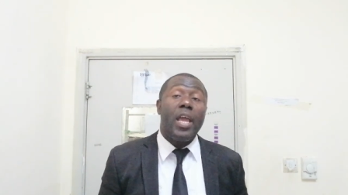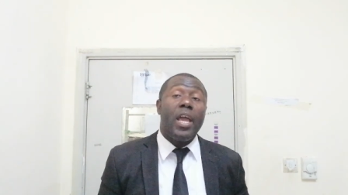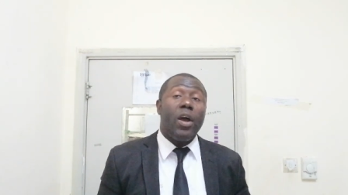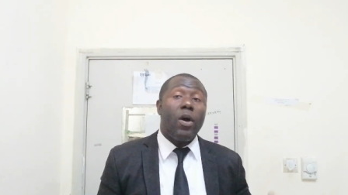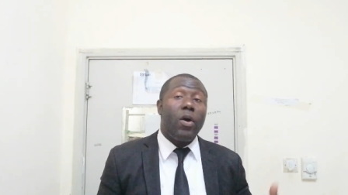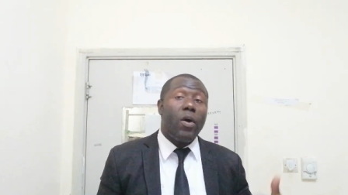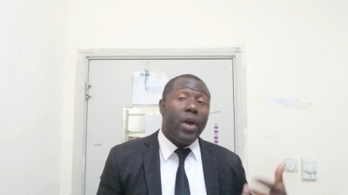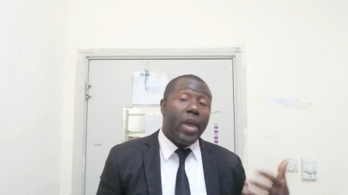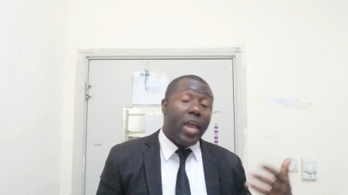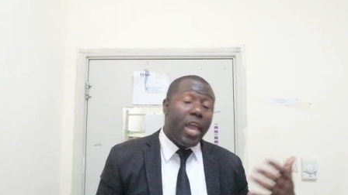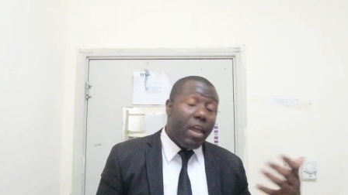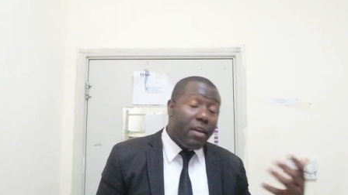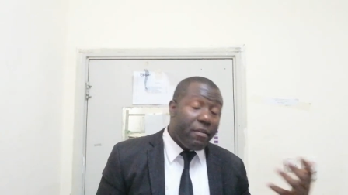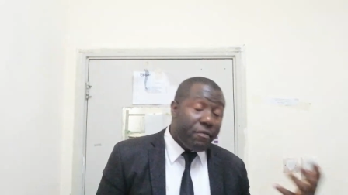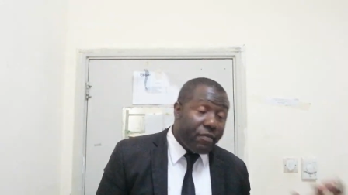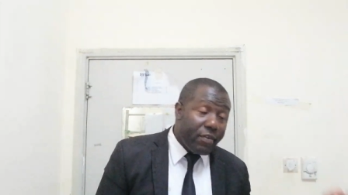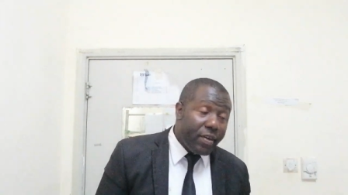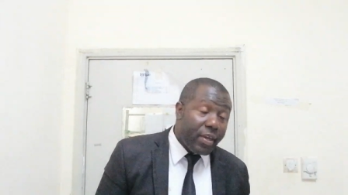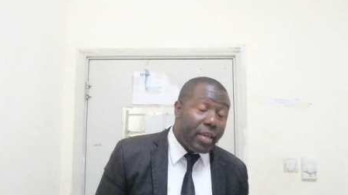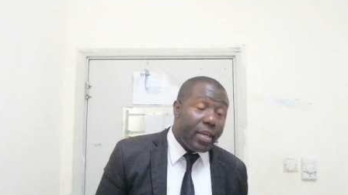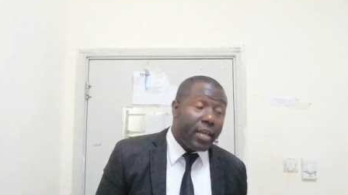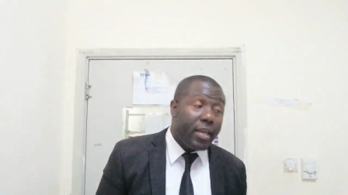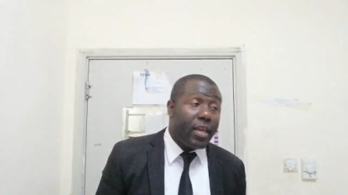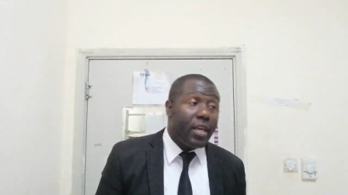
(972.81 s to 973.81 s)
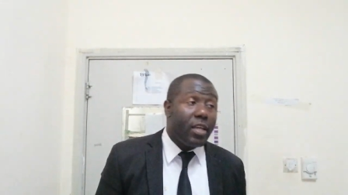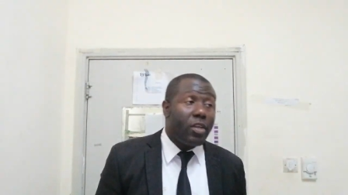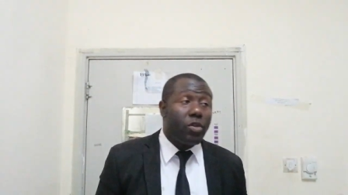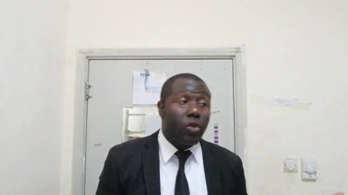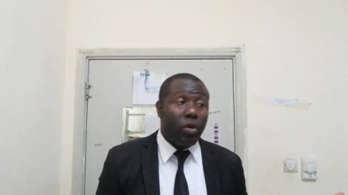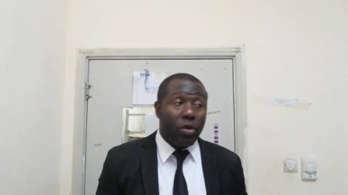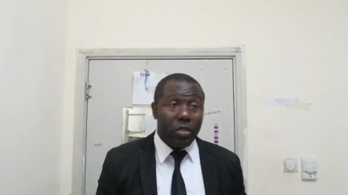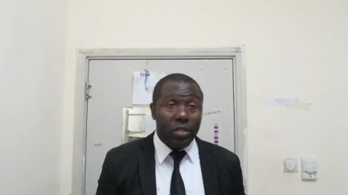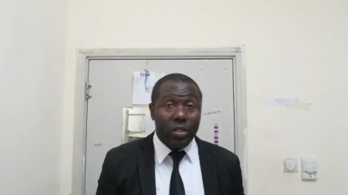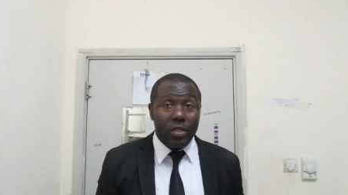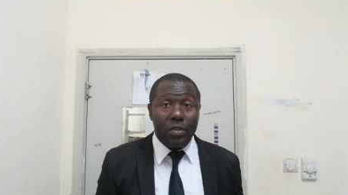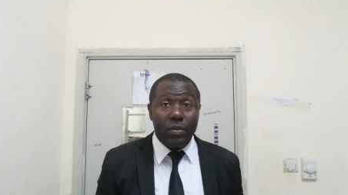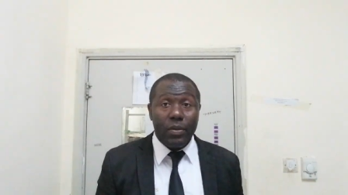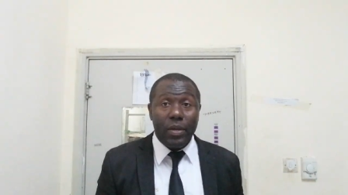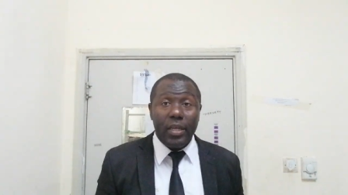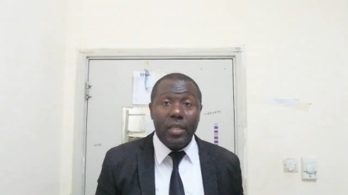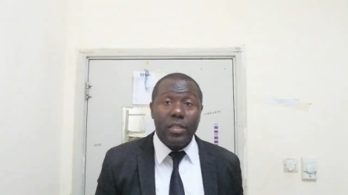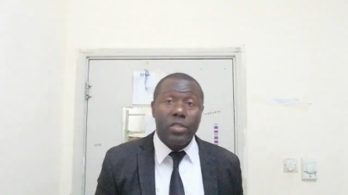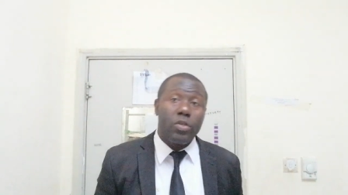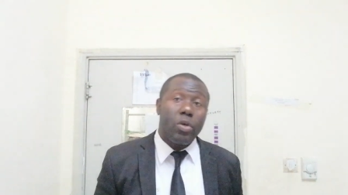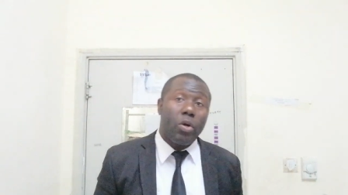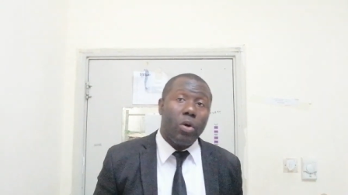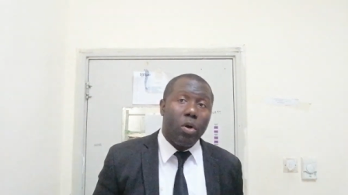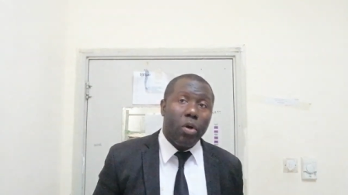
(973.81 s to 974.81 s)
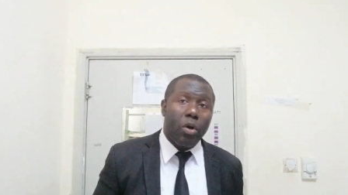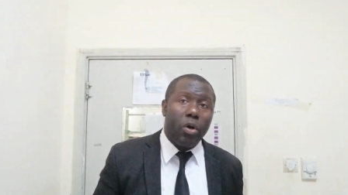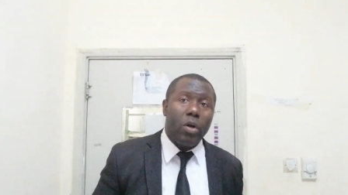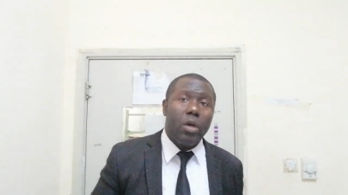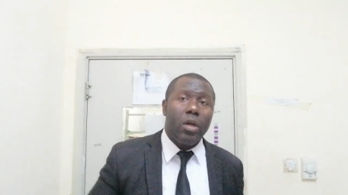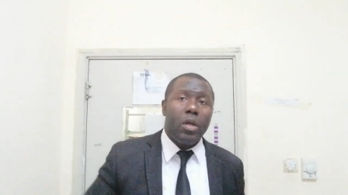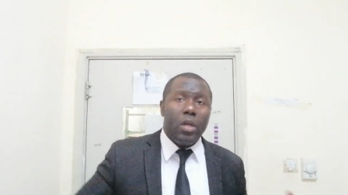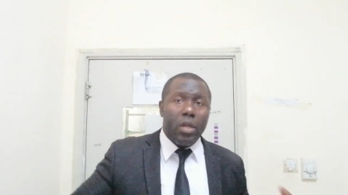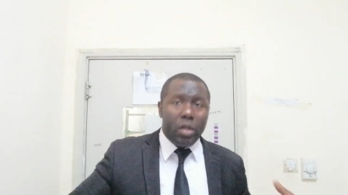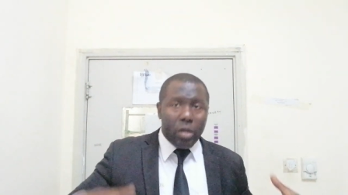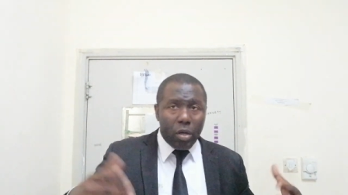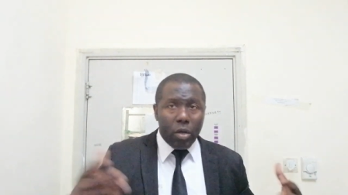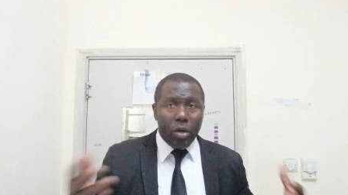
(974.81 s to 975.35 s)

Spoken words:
or every industries or